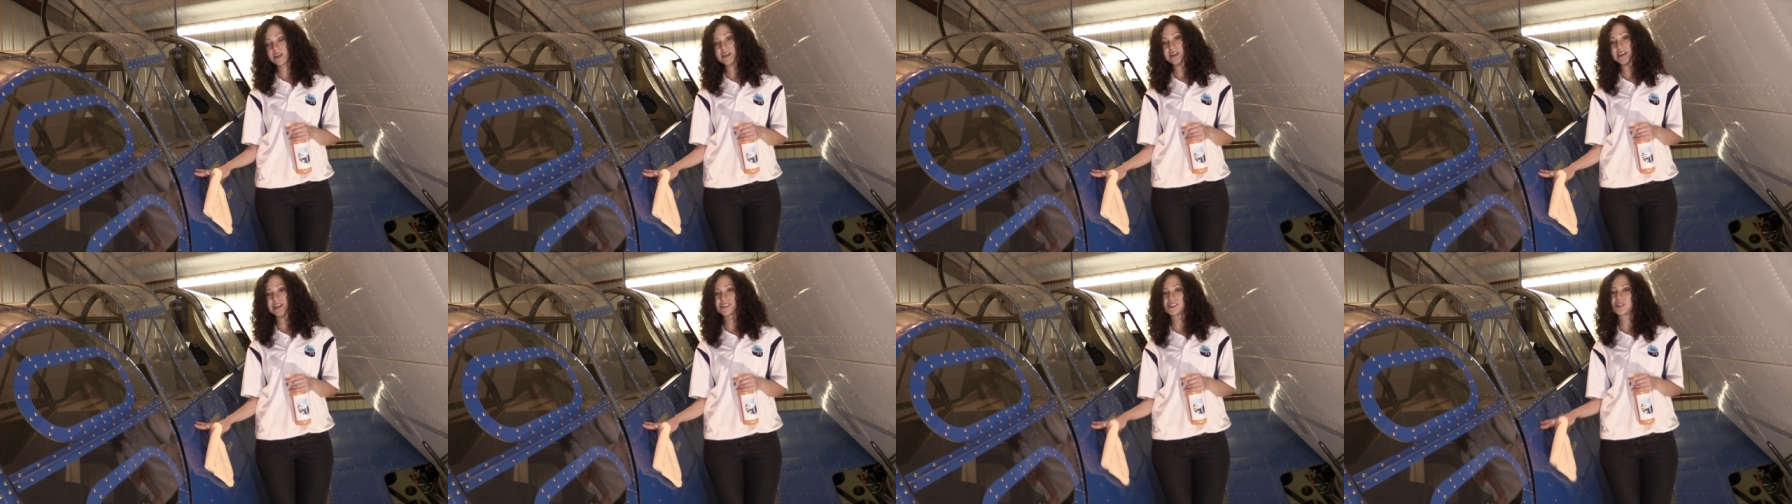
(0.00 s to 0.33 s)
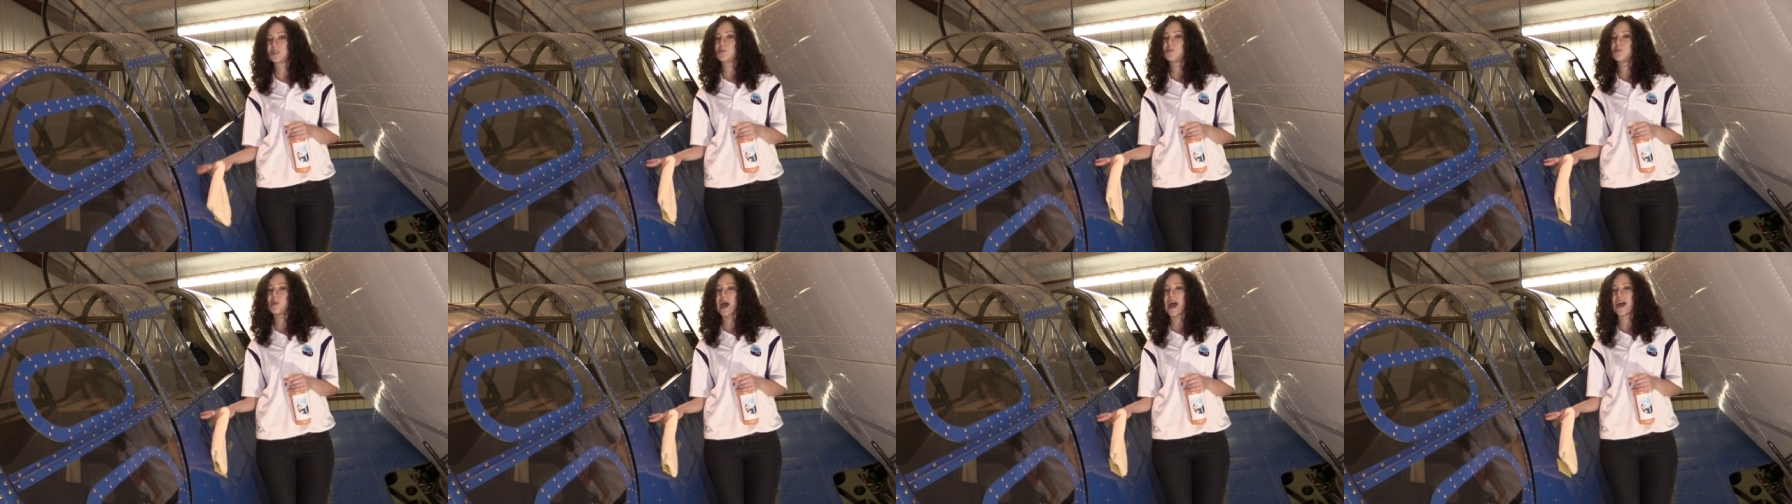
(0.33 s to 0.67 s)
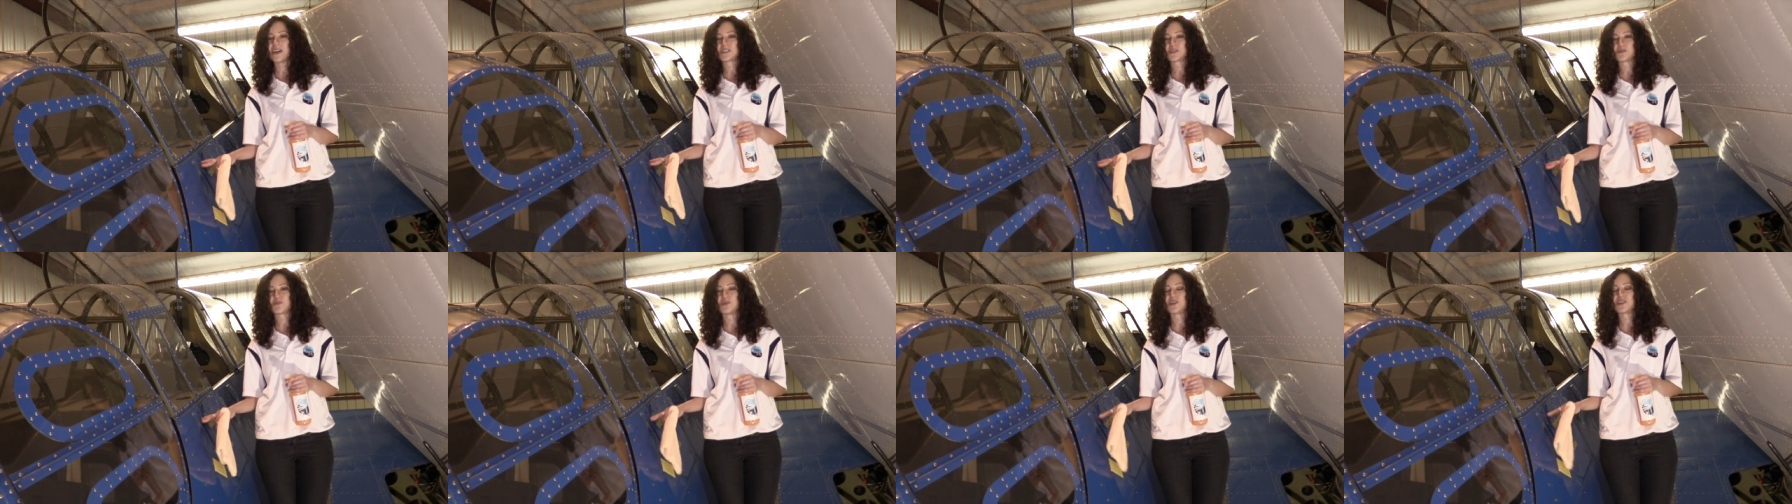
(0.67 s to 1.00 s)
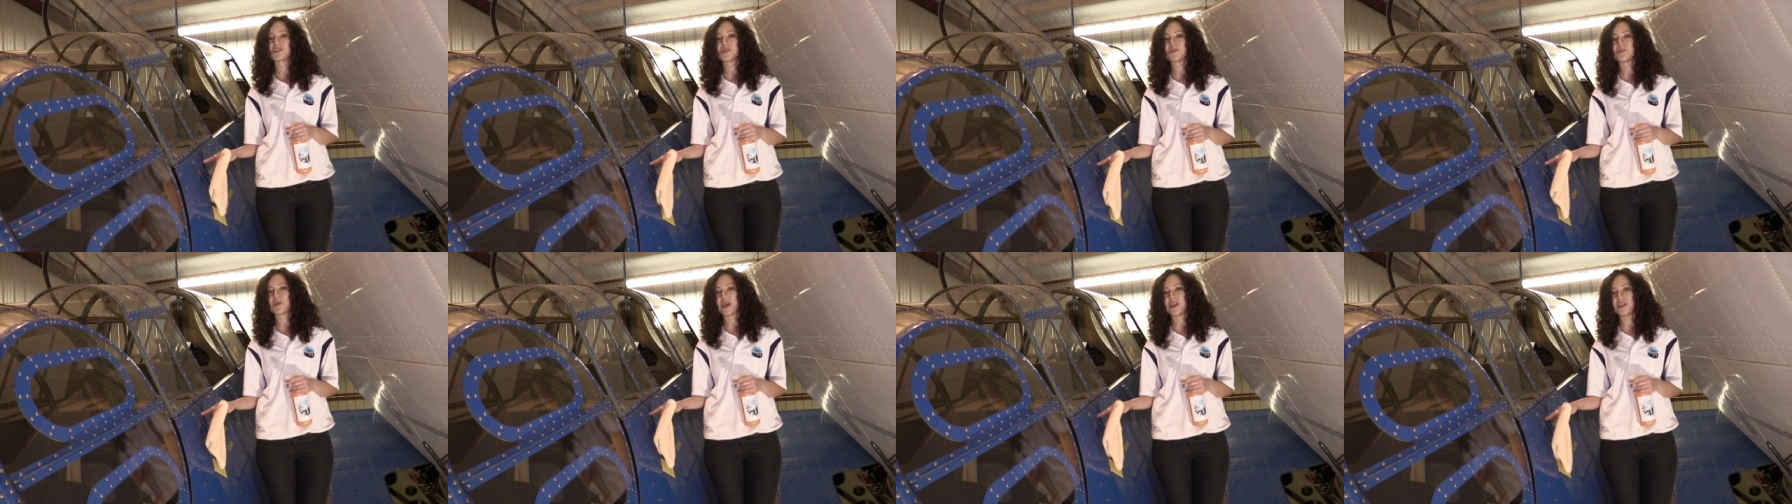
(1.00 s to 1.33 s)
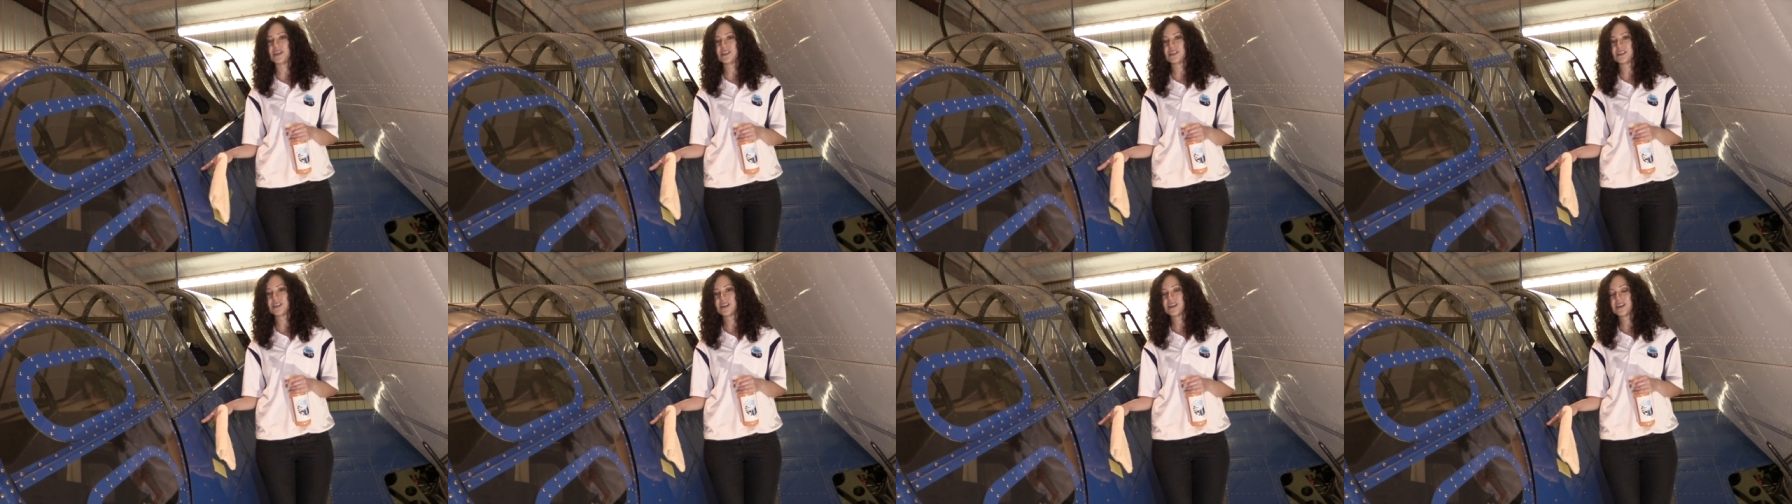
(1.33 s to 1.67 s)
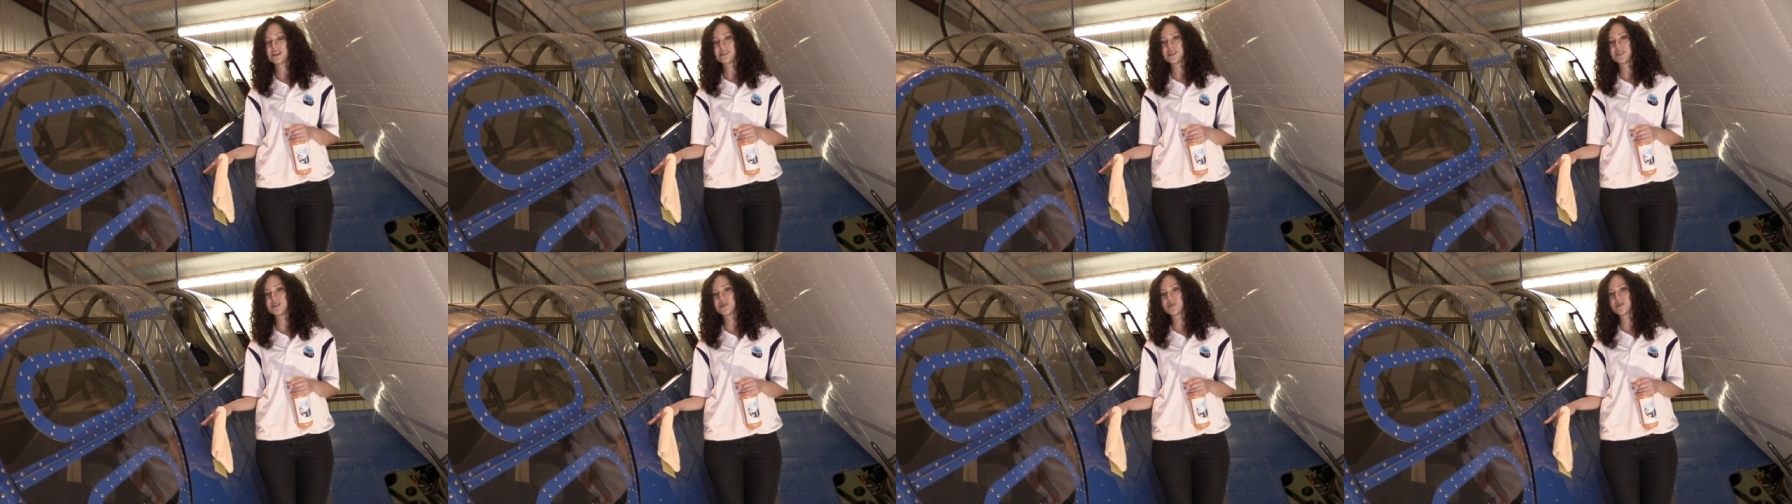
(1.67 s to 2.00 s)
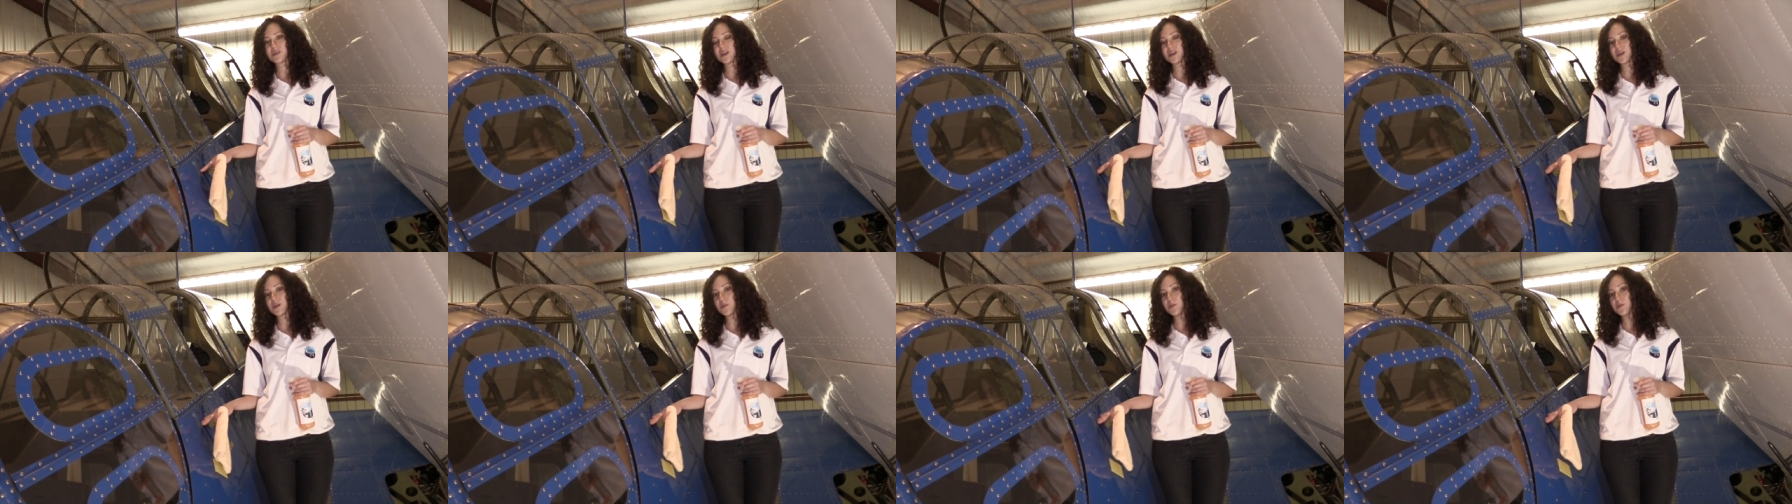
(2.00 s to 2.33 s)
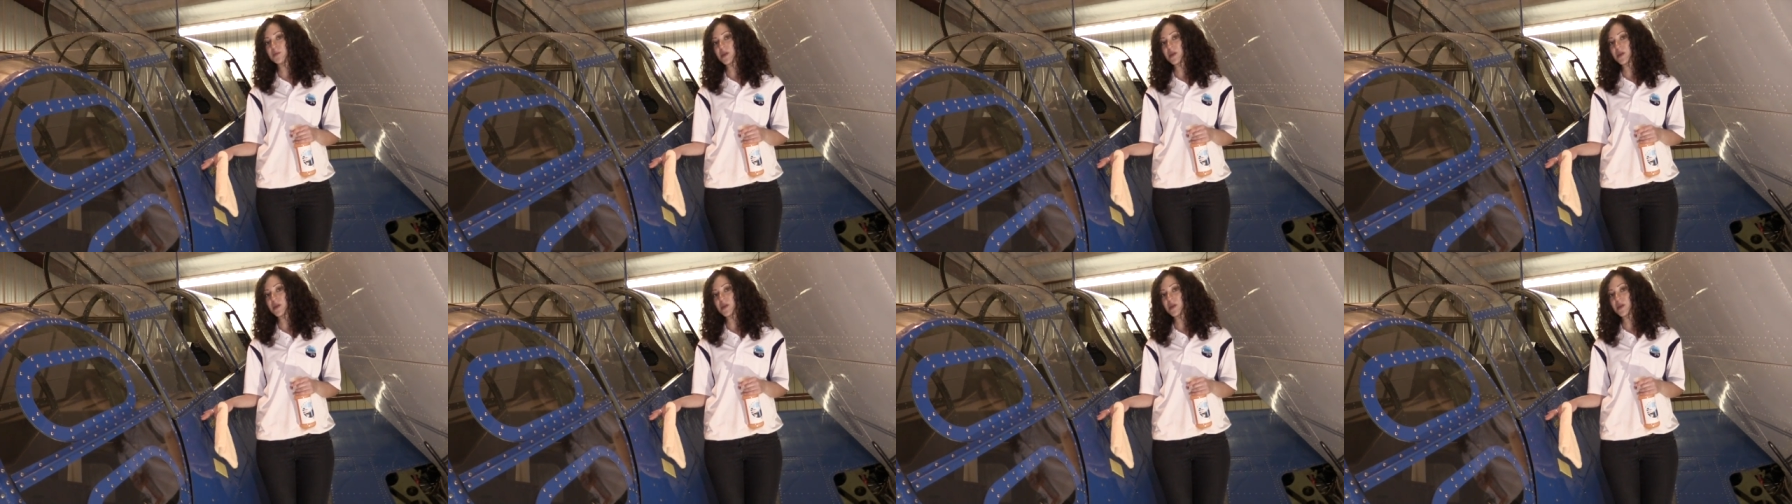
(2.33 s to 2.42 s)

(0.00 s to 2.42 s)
it actually bonds with the paint to create a